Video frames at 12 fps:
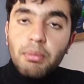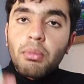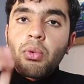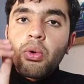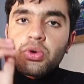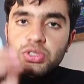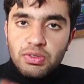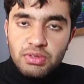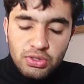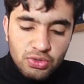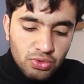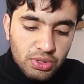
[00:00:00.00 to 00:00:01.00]
most of
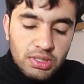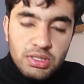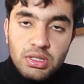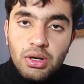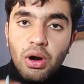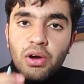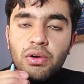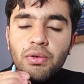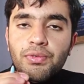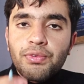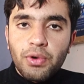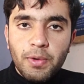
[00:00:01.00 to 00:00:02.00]
the students got
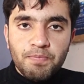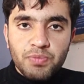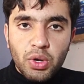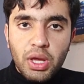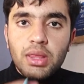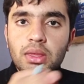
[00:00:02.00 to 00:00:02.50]
full, okay?